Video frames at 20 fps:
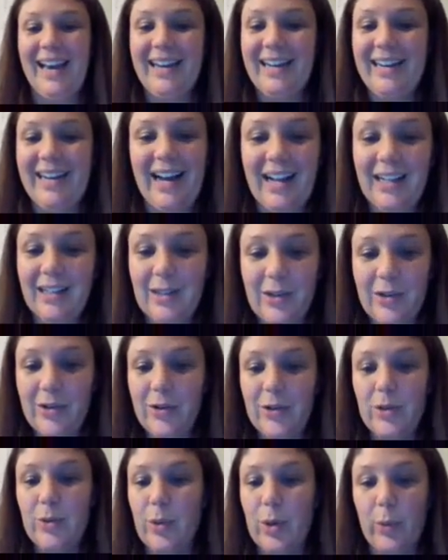and not
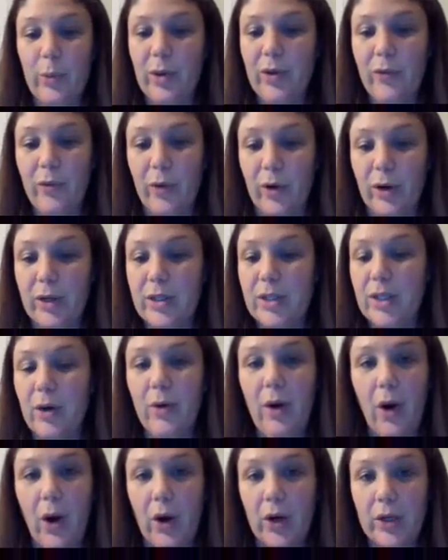lose what we worked
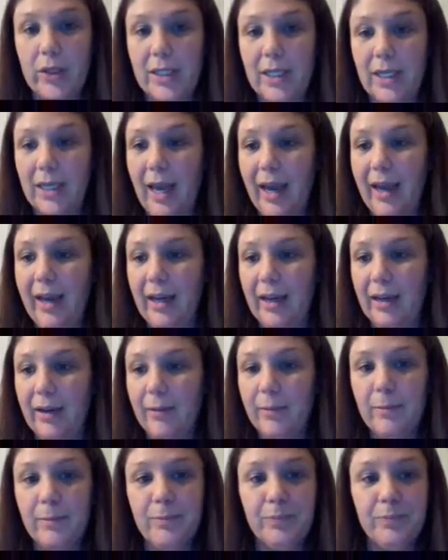so hard to
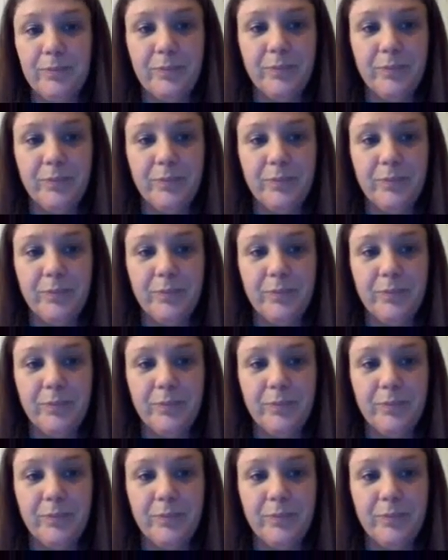gain.